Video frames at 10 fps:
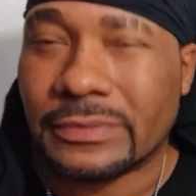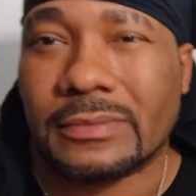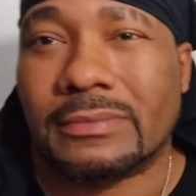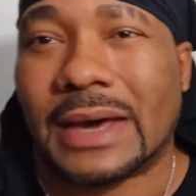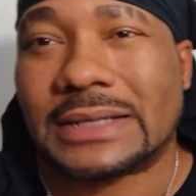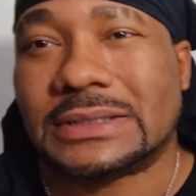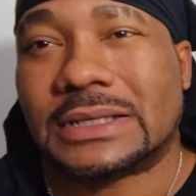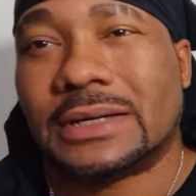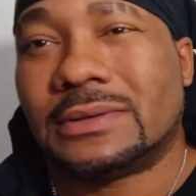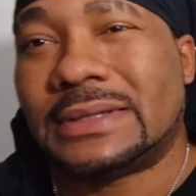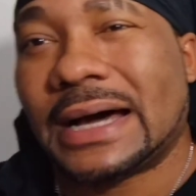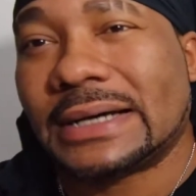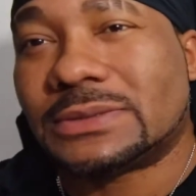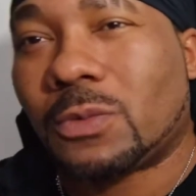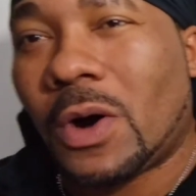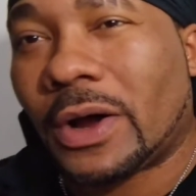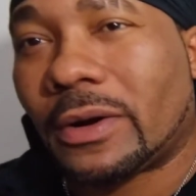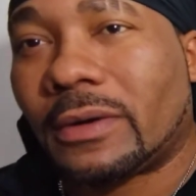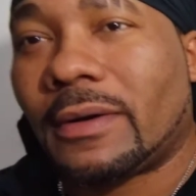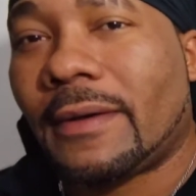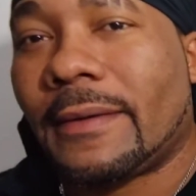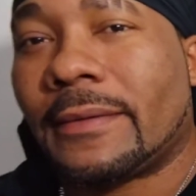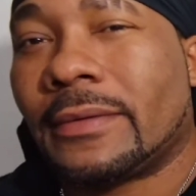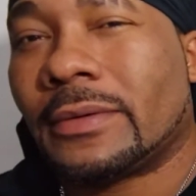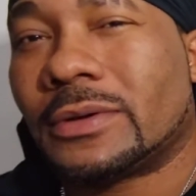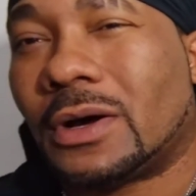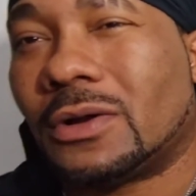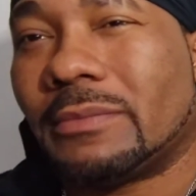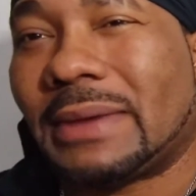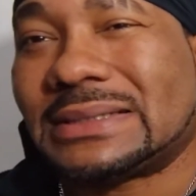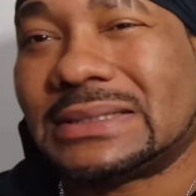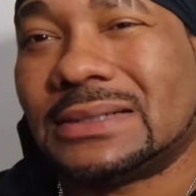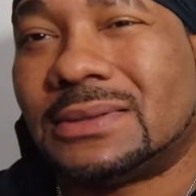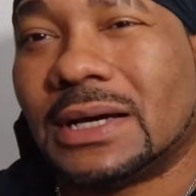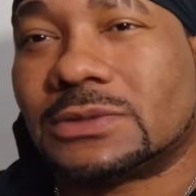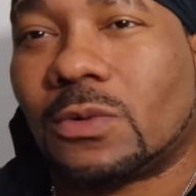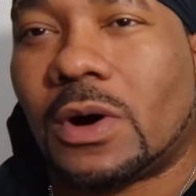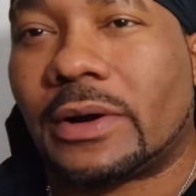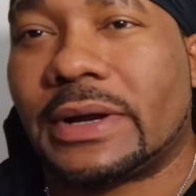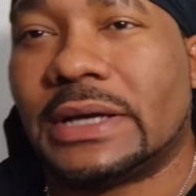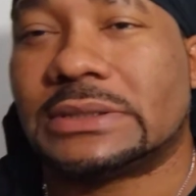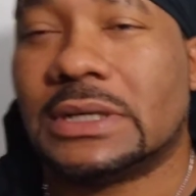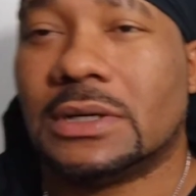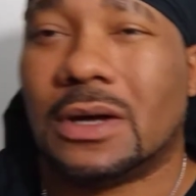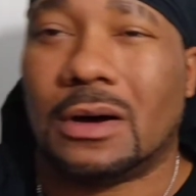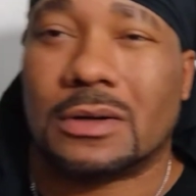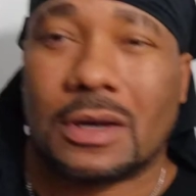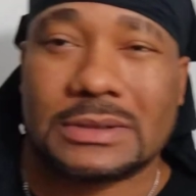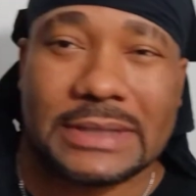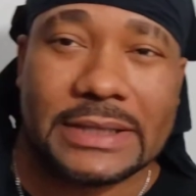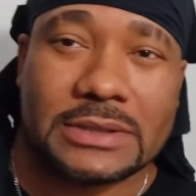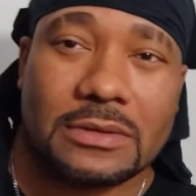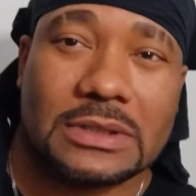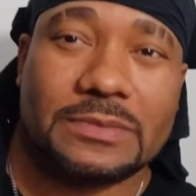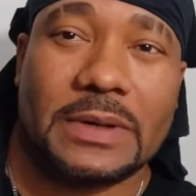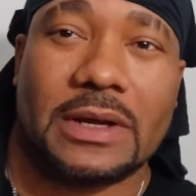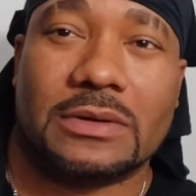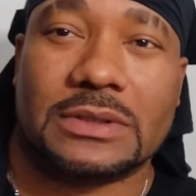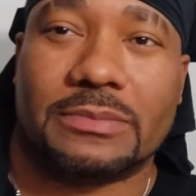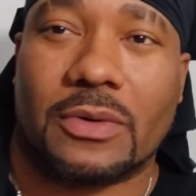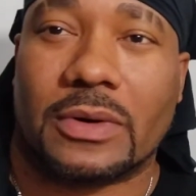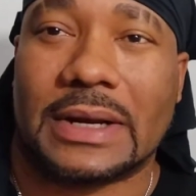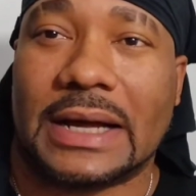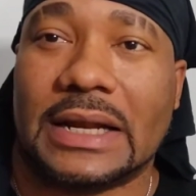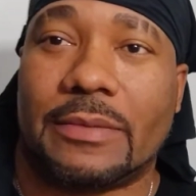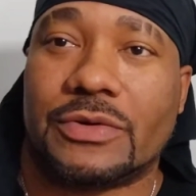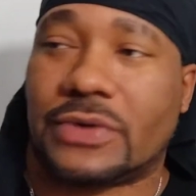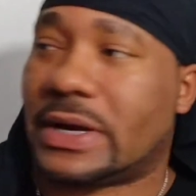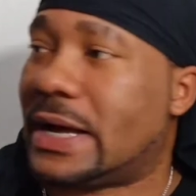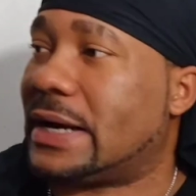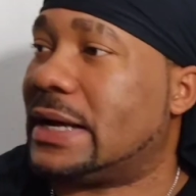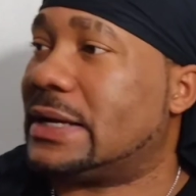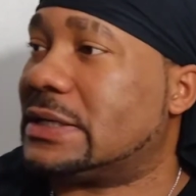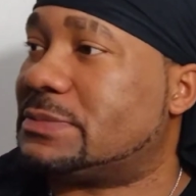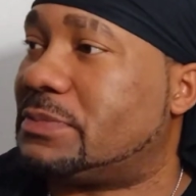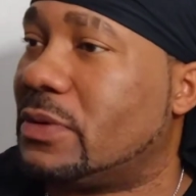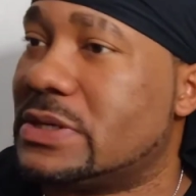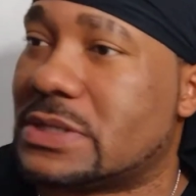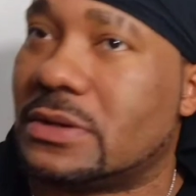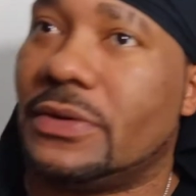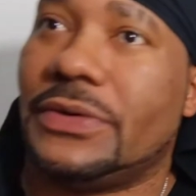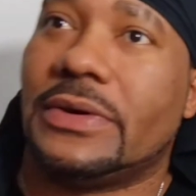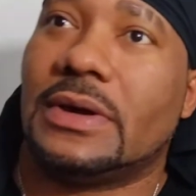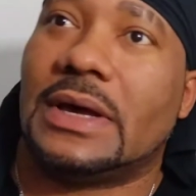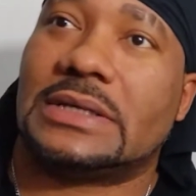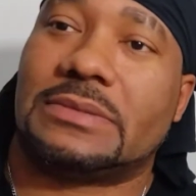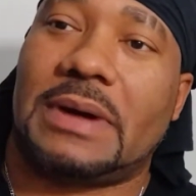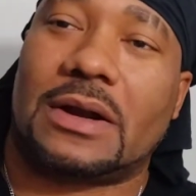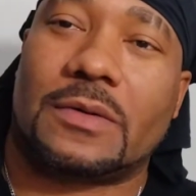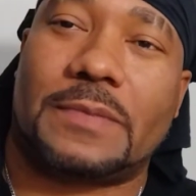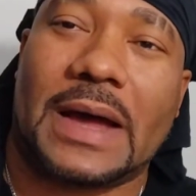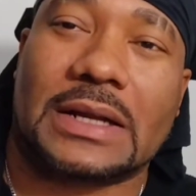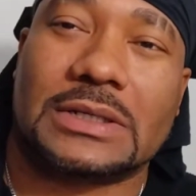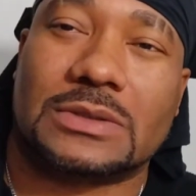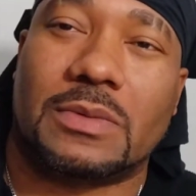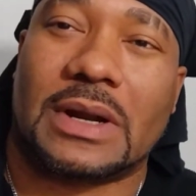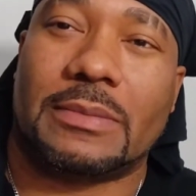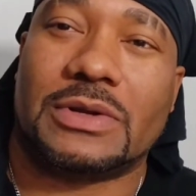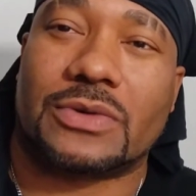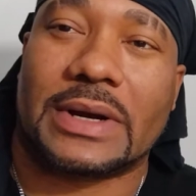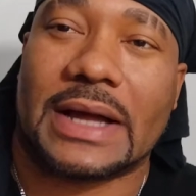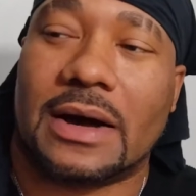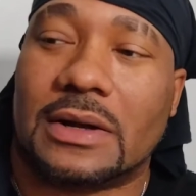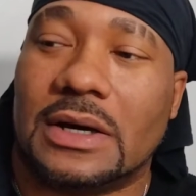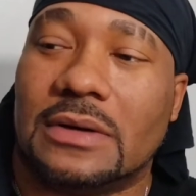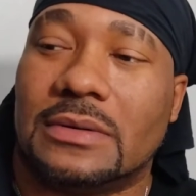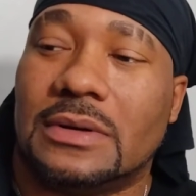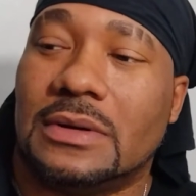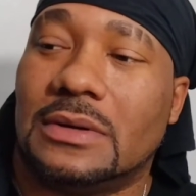Mexican dust water. Y'all know what Mexican dust water is? Oh, y'all stay tuned. This video is important. I never drink out of that. That's poison. As a matter of fact, this is what I'm gonna drink out of.